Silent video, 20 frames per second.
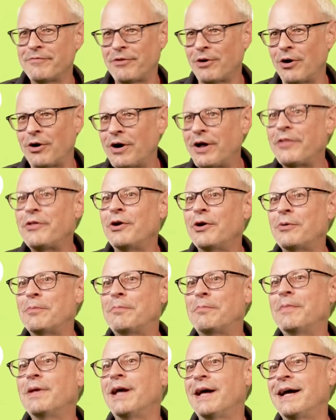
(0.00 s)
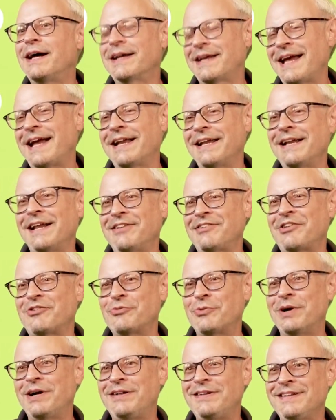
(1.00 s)
if there are other uh, candidates
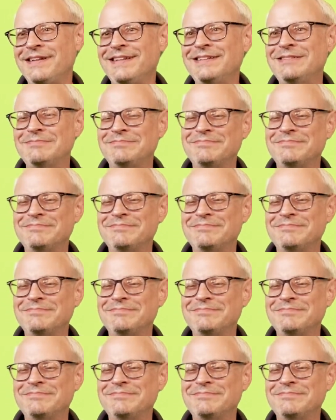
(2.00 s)
as well.